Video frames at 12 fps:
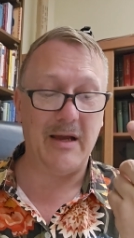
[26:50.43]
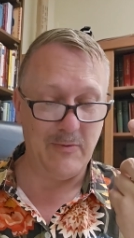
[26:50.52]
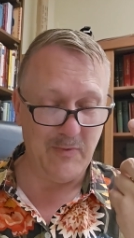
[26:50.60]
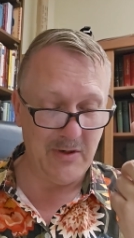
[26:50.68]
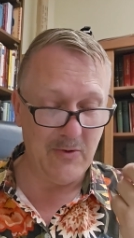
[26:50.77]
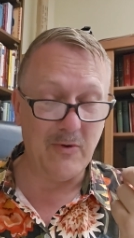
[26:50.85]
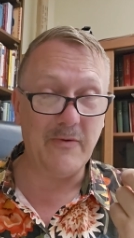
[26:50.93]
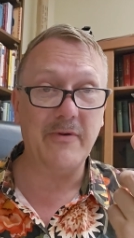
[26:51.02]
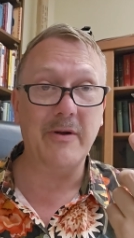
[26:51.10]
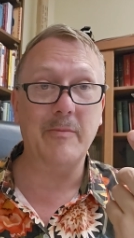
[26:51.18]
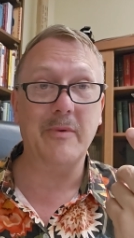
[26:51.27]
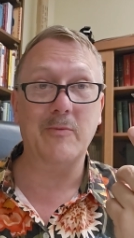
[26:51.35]
And we know of
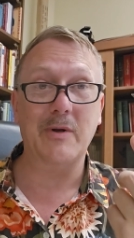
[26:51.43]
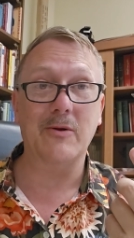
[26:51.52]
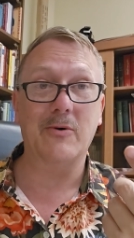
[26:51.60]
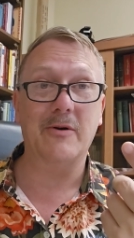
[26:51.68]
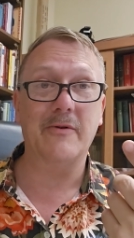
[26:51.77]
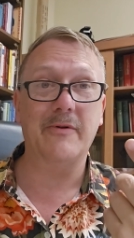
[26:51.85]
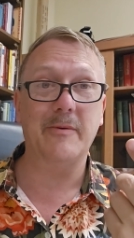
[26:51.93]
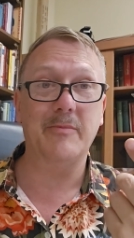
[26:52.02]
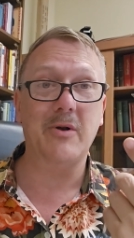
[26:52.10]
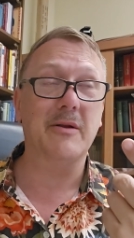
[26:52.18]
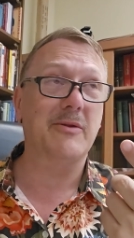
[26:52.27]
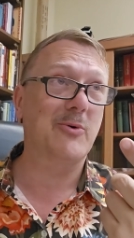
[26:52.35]
him and we learn of him,
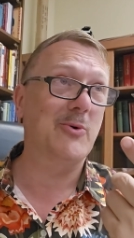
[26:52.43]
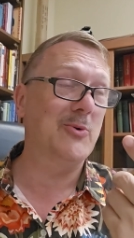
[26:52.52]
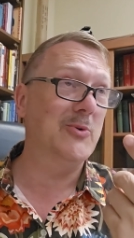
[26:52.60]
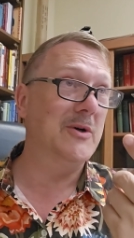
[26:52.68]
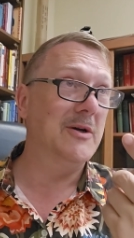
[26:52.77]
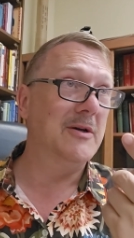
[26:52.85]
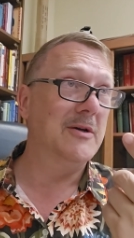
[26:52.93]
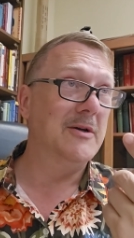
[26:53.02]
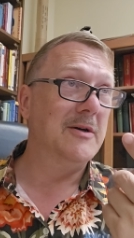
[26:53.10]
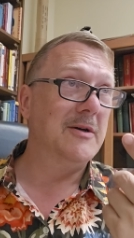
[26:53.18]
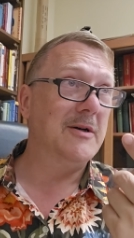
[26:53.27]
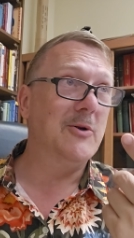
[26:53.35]
not through,
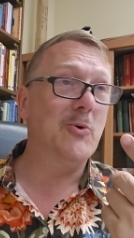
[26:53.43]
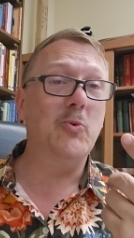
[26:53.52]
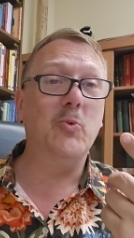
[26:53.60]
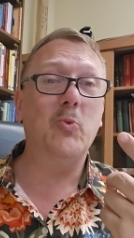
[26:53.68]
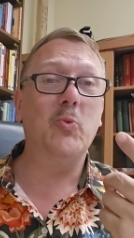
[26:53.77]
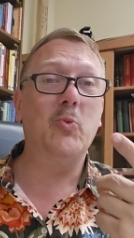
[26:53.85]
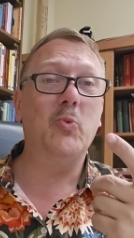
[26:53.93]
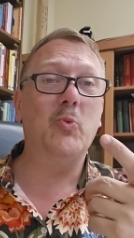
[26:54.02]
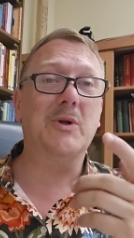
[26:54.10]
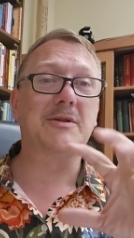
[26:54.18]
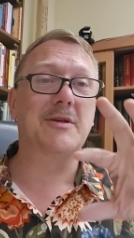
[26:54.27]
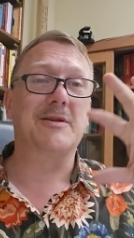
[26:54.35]
you know,
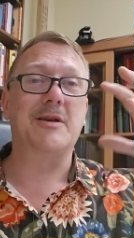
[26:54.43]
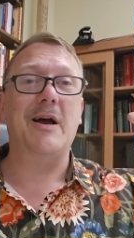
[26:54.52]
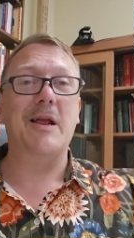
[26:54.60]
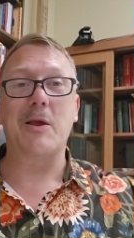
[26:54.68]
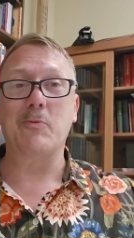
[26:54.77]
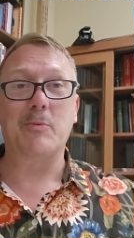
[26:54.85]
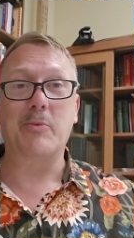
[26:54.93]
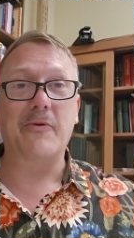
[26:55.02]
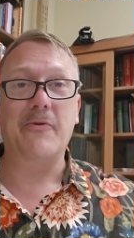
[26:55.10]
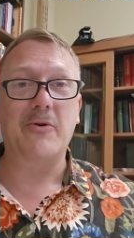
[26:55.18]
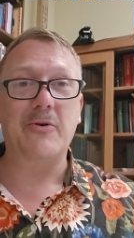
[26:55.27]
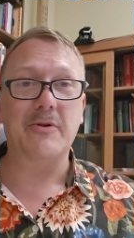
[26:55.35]
what society would
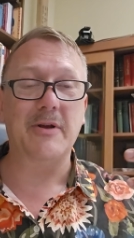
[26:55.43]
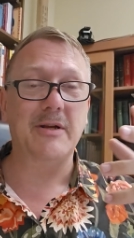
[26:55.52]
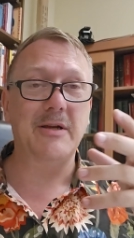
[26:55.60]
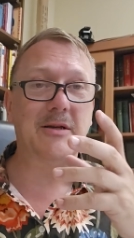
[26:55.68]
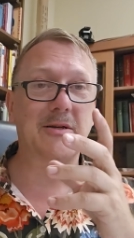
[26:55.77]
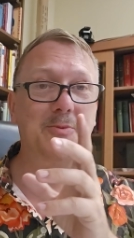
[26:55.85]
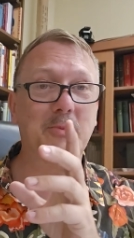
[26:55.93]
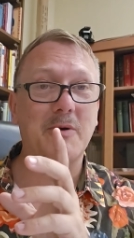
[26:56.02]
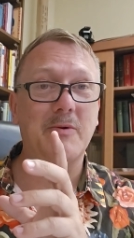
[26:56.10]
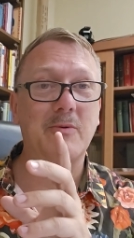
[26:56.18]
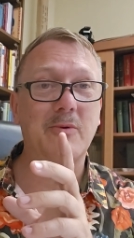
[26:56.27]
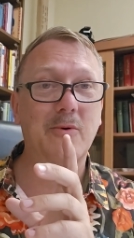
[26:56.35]
prefer that he is, but
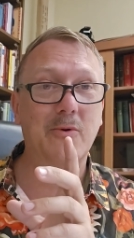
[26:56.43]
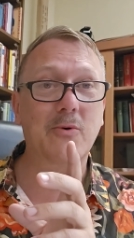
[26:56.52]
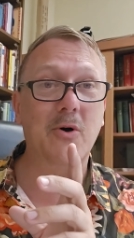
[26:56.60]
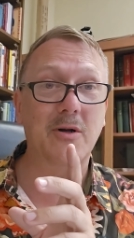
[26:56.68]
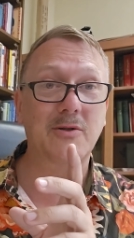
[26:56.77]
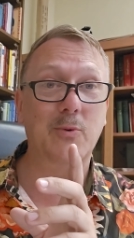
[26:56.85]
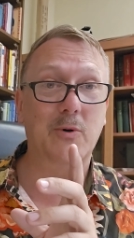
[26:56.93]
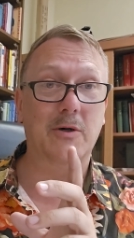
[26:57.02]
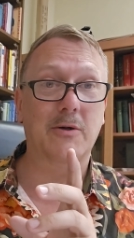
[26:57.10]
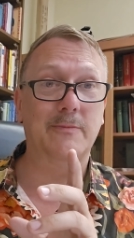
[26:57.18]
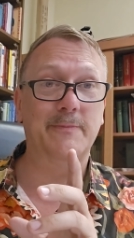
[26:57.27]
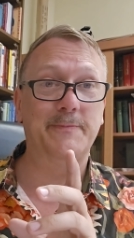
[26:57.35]
through God's word.